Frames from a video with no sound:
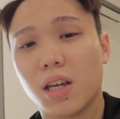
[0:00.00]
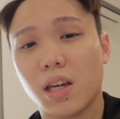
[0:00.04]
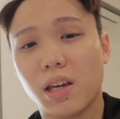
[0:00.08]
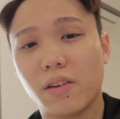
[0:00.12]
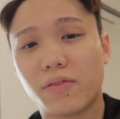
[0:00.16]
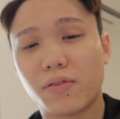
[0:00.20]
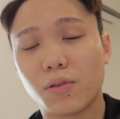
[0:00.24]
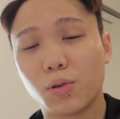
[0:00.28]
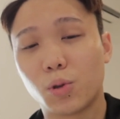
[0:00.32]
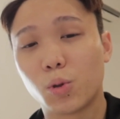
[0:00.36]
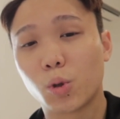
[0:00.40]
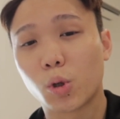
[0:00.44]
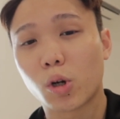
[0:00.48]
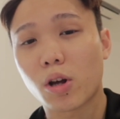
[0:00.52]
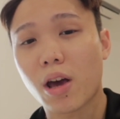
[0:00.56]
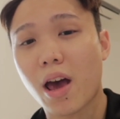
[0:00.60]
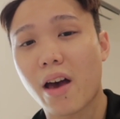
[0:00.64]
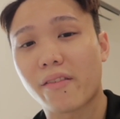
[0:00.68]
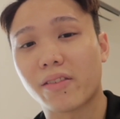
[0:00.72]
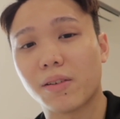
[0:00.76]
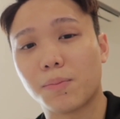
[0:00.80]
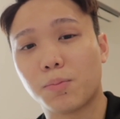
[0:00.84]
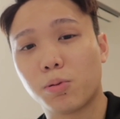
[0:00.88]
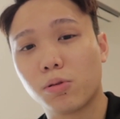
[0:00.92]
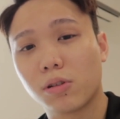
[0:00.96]
If you do not
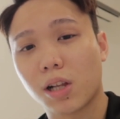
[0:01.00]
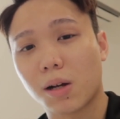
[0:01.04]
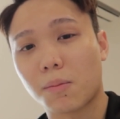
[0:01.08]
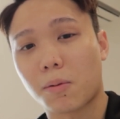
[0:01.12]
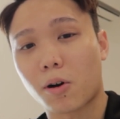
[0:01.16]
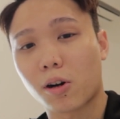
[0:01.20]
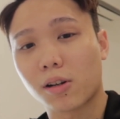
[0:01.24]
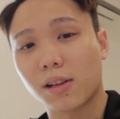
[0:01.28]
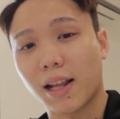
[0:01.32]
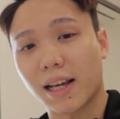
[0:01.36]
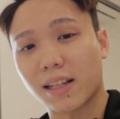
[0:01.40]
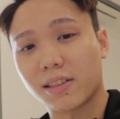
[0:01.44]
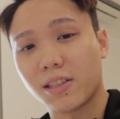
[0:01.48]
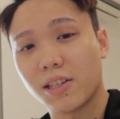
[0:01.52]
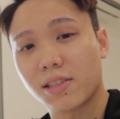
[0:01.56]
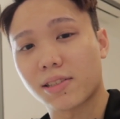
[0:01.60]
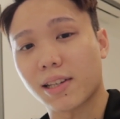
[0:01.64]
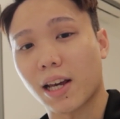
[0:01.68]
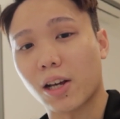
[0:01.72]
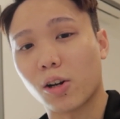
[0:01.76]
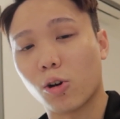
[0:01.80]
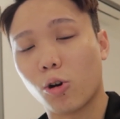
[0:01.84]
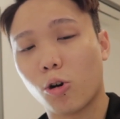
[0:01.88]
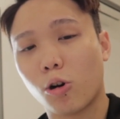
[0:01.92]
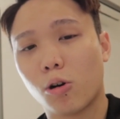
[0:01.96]
have a pull-up bar like this
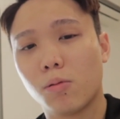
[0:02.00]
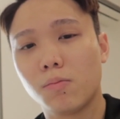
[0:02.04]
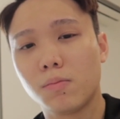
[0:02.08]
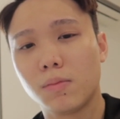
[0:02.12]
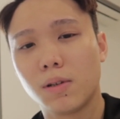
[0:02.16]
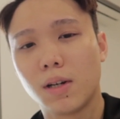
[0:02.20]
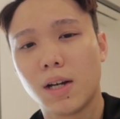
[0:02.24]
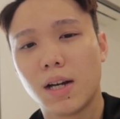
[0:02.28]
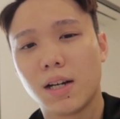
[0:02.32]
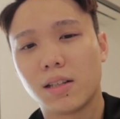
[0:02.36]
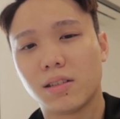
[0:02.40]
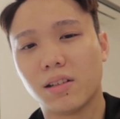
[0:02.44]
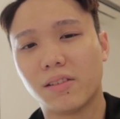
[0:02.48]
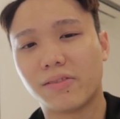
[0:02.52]
at home,